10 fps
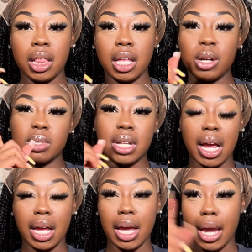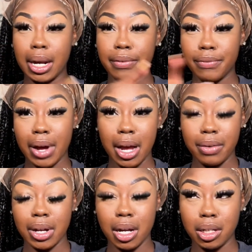think it was like
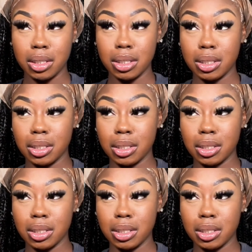$85.